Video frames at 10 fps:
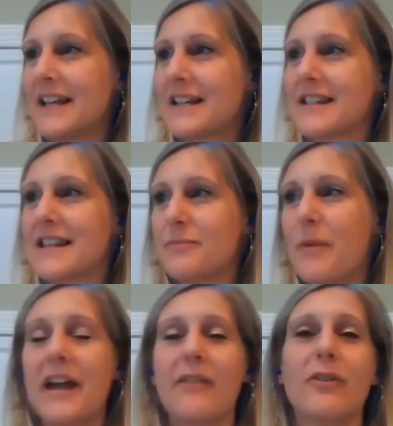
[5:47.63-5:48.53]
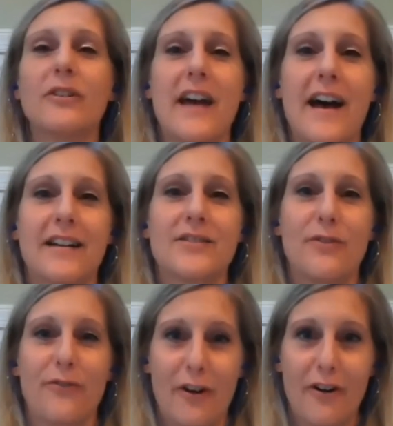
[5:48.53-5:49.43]
is this payroll tax
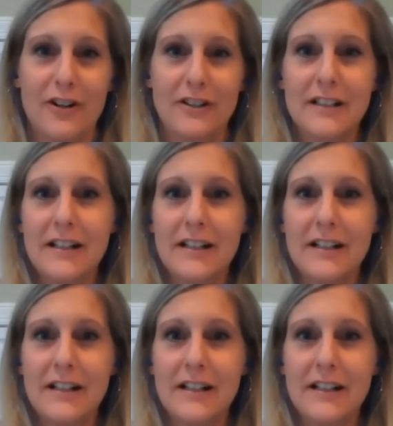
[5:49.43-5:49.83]
deferral.